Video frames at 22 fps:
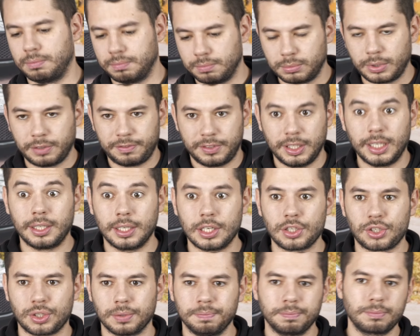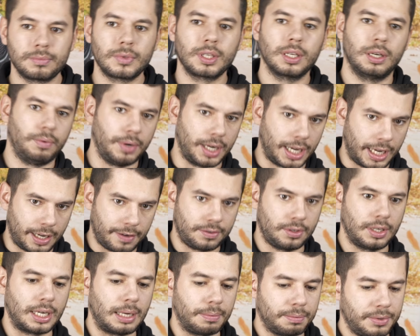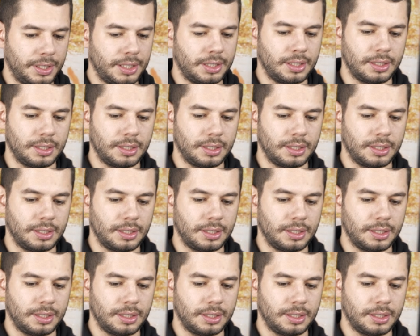with the ignition, we have to upgrade